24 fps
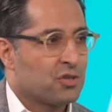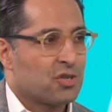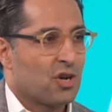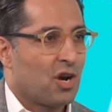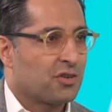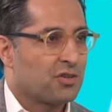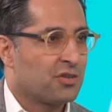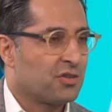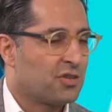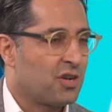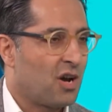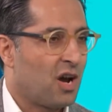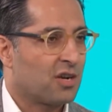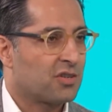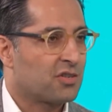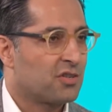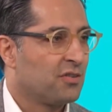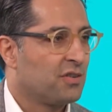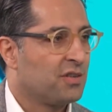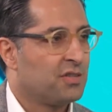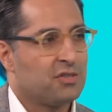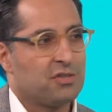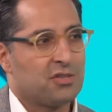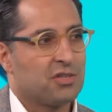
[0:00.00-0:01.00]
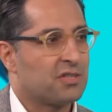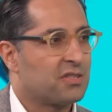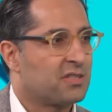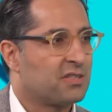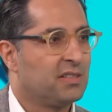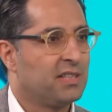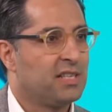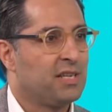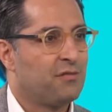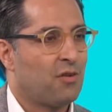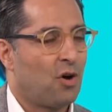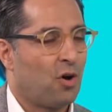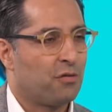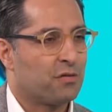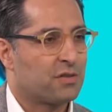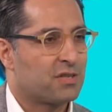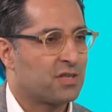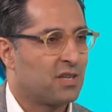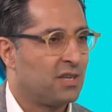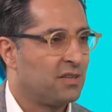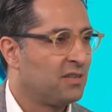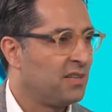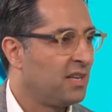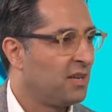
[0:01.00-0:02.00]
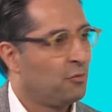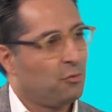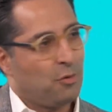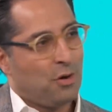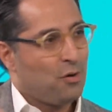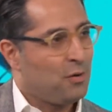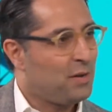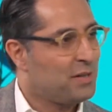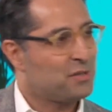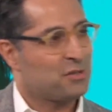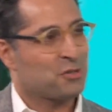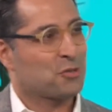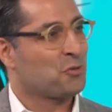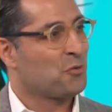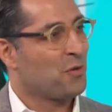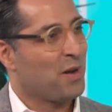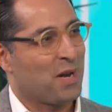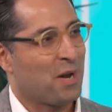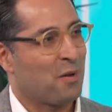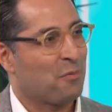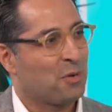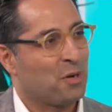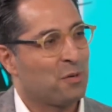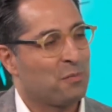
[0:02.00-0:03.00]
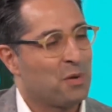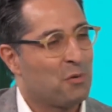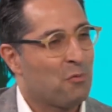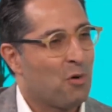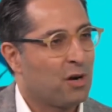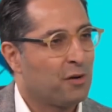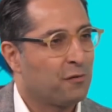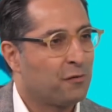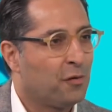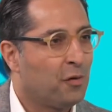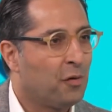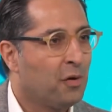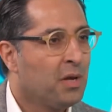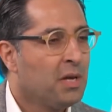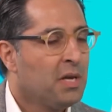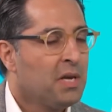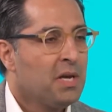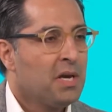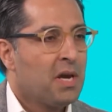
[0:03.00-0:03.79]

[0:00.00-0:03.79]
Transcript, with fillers: you talk to your doctor and you just leave all of a sudden think, well, this is great. I'm going to be wonderful.